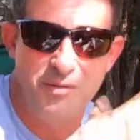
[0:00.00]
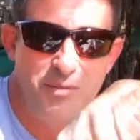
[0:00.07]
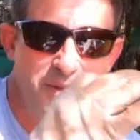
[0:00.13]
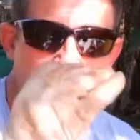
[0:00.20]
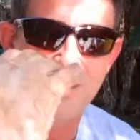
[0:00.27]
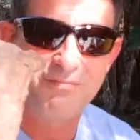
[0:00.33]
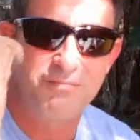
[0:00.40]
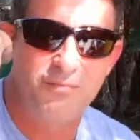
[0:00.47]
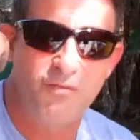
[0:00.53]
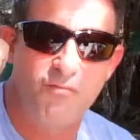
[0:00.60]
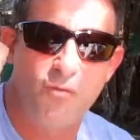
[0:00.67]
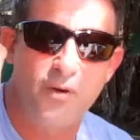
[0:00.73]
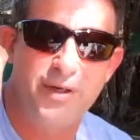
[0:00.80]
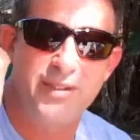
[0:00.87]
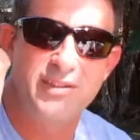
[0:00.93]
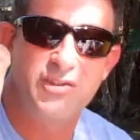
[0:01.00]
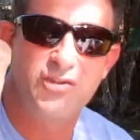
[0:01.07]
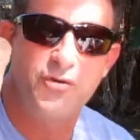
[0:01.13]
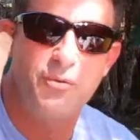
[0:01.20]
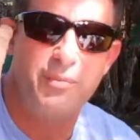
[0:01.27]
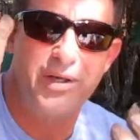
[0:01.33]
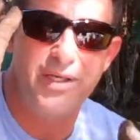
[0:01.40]
but I've avoided
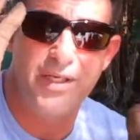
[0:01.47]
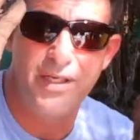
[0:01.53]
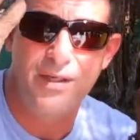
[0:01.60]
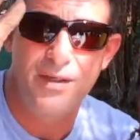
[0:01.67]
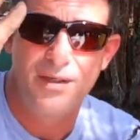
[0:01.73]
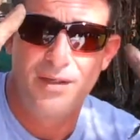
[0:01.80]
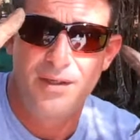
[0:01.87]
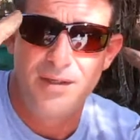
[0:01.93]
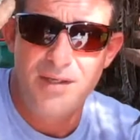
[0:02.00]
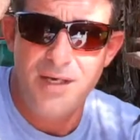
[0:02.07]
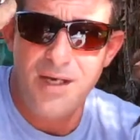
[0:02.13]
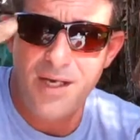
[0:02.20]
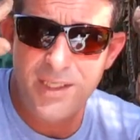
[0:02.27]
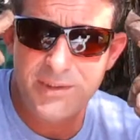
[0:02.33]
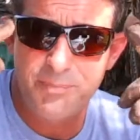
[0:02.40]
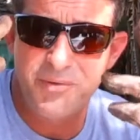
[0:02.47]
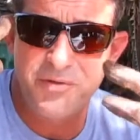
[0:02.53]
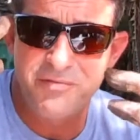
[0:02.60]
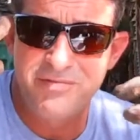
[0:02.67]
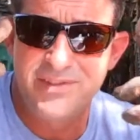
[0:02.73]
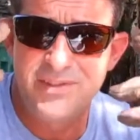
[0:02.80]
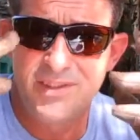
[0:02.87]
so many
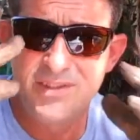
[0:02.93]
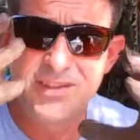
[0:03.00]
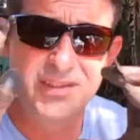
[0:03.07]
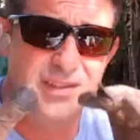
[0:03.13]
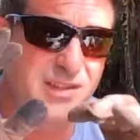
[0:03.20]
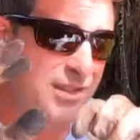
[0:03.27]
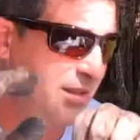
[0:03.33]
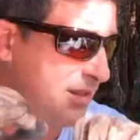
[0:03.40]
hospital visits.